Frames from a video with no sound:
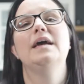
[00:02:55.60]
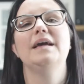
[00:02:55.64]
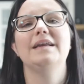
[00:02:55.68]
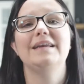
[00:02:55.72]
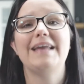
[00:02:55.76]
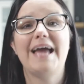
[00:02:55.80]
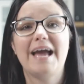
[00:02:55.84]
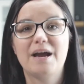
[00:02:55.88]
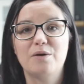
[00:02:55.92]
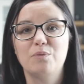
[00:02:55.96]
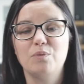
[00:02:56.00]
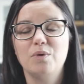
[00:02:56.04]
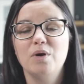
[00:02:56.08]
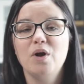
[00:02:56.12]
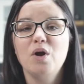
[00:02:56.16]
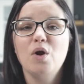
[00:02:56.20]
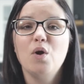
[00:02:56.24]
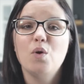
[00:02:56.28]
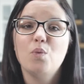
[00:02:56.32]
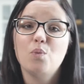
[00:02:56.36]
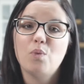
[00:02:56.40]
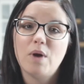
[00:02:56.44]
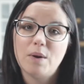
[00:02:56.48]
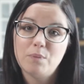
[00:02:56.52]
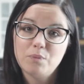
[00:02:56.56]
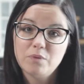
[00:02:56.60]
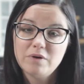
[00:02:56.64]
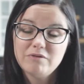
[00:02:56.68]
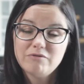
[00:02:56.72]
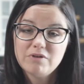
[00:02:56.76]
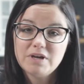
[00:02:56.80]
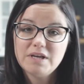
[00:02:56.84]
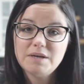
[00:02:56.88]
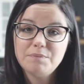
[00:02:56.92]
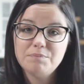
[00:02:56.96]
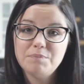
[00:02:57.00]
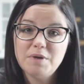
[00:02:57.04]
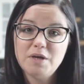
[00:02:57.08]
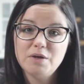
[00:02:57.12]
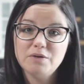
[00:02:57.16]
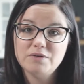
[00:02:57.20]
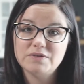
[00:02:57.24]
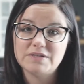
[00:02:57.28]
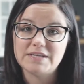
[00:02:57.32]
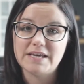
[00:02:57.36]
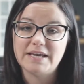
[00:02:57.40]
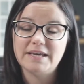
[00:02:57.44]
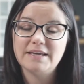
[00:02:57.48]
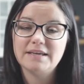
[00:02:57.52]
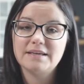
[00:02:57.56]
Now, when we read
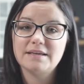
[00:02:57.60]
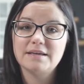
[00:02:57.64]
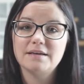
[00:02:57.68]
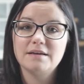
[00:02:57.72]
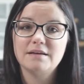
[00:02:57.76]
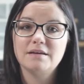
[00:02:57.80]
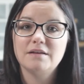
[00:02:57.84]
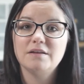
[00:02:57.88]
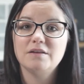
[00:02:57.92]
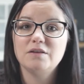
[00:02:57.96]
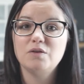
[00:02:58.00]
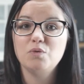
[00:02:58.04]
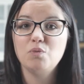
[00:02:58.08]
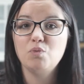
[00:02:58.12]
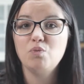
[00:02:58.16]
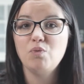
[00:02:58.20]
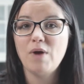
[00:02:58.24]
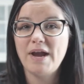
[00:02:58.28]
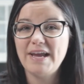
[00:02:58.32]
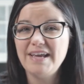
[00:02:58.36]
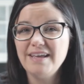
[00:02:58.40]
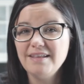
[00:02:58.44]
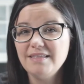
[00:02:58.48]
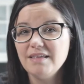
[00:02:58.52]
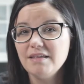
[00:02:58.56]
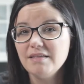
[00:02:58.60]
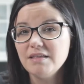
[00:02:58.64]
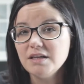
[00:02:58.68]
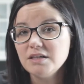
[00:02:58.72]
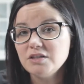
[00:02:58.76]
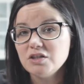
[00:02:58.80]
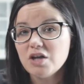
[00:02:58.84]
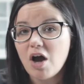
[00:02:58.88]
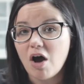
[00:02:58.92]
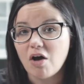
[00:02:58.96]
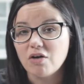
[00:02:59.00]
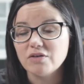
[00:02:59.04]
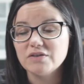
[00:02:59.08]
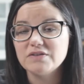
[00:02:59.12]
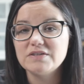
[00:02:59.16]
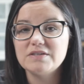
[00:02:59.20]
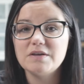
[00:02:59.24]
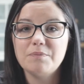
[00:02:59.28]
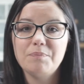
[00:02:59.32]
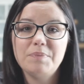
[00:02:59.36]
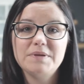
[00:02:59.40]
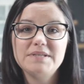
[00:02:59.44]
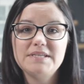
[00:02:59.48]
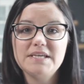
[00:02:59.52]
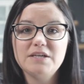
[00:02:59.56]
music, the way that the dots are
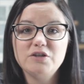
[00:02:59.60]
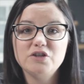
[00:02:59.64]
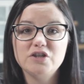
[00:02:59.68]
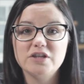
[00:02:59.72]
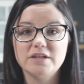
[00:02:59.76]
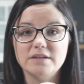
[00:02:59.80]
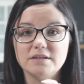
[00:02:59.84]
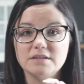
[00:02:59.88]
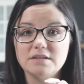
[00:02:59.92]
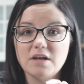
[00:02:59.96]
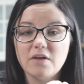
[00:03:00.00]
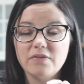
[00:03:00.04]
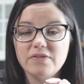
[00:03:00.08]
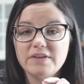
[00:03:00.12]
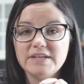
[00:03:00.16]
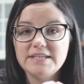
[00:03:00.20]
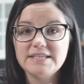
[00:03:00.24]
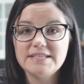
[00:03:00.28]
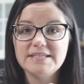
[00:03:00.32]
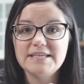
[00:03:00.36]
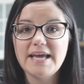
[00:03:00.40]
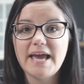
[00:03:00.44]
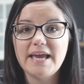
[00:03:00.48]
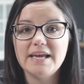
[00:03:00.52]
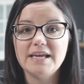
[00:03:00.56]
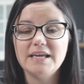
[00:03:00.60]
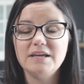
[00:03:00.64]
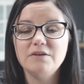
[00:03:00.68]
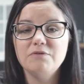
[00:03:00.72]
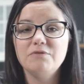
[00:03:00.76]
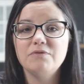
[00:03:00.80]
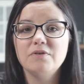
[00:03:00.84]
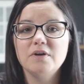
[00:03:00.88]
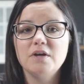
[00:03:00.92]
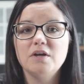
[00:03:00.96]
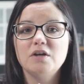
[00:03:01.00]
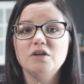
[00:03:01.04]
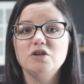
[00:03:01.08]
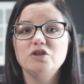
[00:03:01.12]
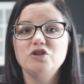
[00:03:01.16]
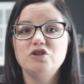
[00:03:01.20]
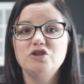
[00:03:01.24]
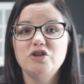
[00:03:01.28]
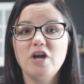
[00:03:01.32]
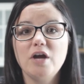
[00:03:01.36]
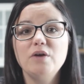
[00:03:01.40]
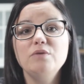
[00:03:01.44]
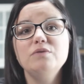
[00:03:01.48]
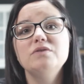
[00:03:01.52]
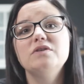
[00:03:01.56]
positioned on the stave
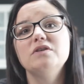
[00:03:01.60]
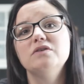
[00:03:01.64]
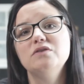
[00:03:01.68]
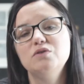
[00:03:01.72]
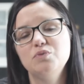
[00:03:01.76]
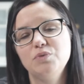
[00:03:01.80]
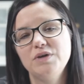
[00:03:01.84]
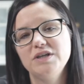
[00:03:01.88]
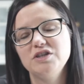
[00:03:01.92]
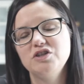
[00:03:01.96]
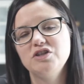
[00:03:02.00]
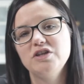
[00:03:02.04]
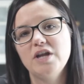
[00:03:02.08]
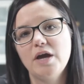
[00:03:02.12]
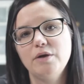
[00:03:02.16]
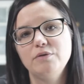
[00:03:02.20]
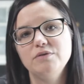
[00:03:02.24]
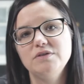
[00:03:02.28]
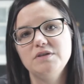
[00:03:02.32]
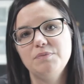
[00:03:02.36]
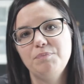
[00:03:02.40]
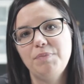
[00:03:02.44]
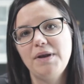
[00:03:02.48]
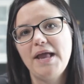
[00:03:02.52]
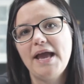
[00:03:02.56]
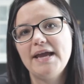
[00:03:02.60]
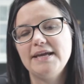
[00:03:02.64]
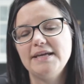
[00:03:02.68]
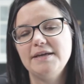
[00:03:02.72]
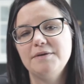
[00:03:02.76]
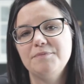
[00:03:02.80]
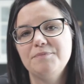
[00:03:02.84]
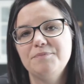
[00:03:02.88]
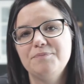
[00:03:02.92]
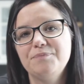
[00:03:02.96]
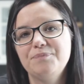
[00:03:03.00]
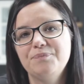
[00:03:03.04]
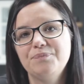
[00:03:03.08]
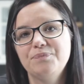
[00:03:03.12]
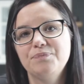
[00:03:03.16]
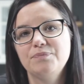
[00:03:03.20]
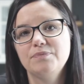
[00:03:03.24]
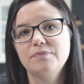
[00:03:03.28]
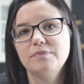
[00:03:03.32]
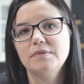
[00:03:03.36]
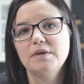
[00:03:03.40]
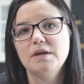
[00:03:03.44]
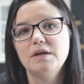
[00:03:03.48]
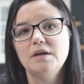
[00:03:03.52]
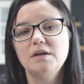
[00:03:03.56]
shows us which note to play.
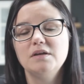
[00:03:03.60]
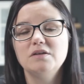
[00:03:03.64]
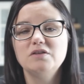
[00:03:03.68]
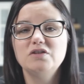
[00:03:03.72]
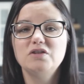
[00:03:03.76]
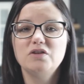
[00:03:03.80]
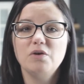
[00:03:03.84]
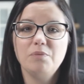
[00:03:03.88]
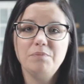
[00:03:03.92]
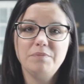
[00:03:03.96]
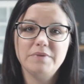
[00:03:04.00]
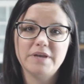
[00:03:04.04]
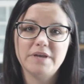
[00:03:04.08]
Some